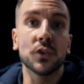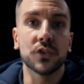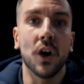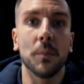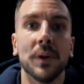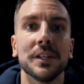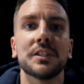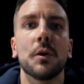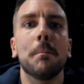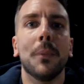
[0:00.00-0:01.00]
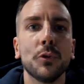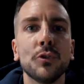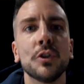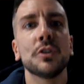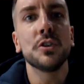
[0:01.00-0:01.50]
the time, but this is a
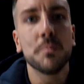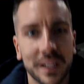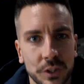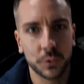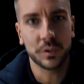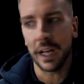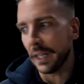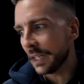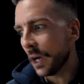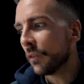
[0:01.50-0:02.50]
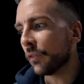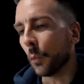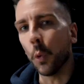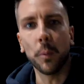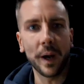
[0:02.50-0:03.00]
monumental day for
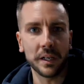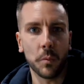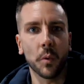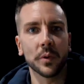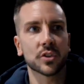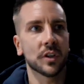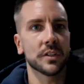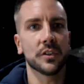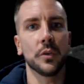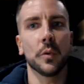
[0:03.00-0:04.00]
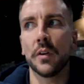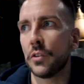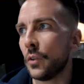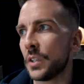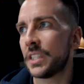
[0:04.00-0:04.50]
Paint and what we're trying to do here
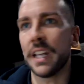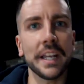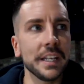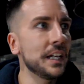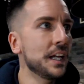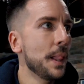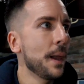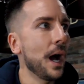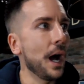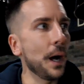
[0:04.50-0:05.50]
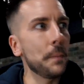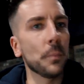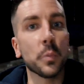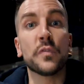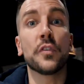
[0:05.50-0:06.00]
at Norwich City.
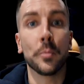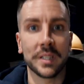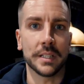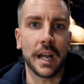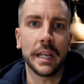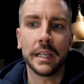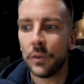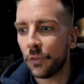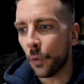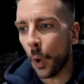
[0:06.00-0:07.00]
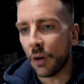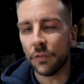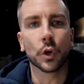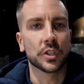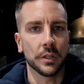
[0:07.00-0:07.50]
Um, we're filming today for our
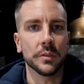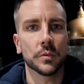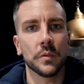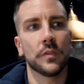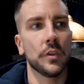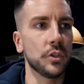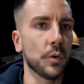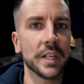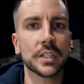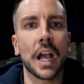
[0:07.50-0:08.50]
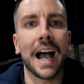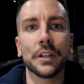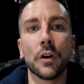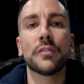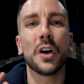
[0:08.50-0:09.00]
vlog series with Norwich,
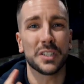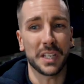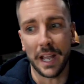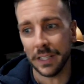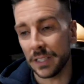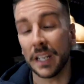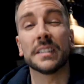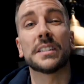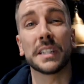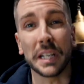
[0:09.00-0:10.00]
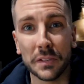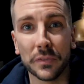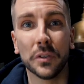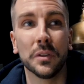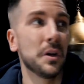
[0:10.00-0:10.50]
and our first guest is
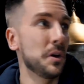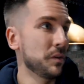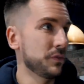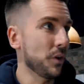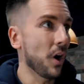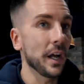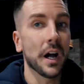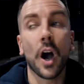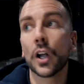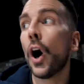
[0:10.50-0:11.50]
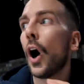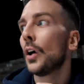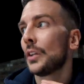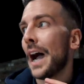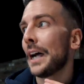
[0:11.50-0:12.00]
Stephen Fry.
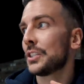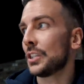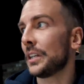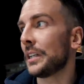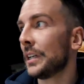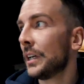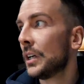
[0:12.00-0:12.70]
Can't actually